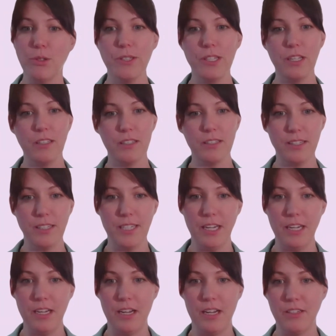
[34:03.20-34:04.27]
using this
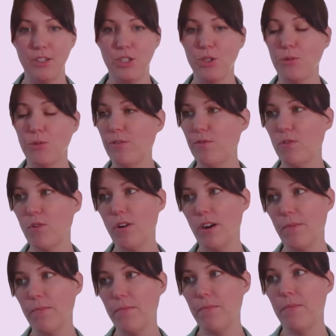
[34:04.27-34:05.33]
data to
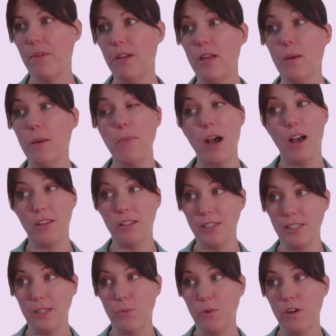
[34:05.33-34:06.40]
inform
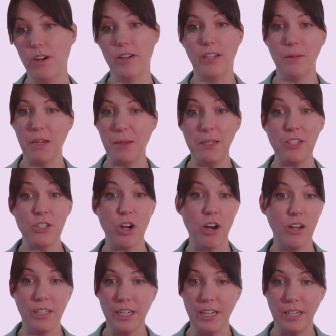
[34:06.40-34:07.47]
policy work and maybe
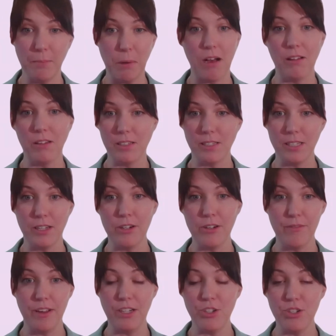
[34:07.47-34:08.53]
targeting policy
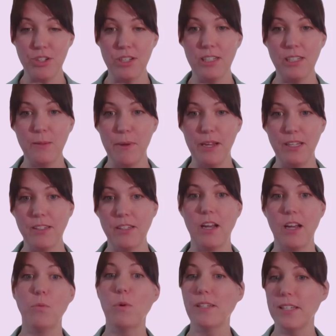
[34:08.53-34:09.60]
interventions based
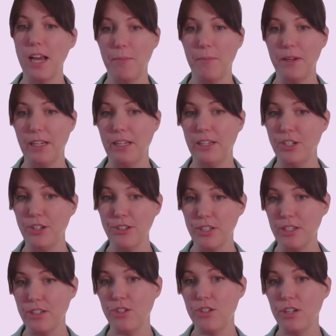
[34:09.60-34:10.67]
on what's happening in your
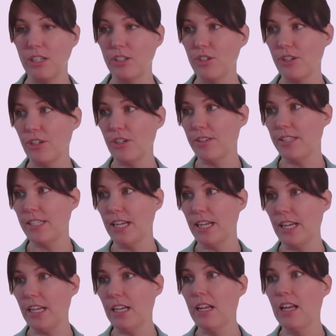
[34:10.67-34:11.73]
district or your
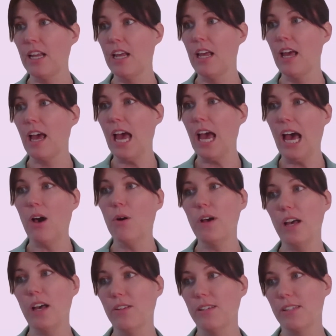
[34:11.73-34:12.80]
state, how
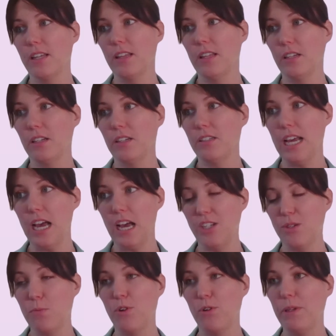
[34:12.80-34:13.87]
else can the
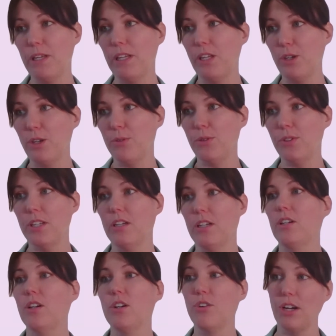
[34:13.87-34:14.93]
dashboard be used
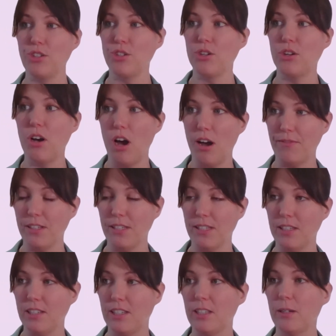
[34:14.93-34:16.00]
in congressional
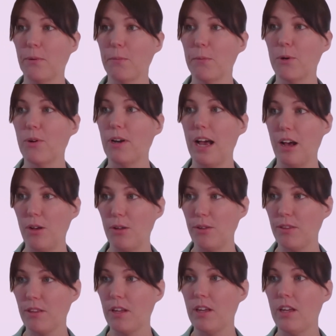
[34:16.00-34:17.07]
offices to promote
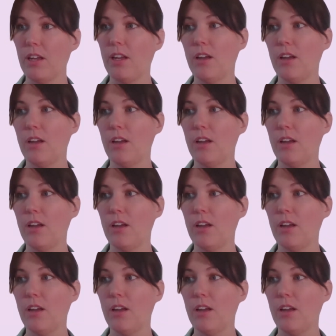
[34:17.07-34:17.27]
health?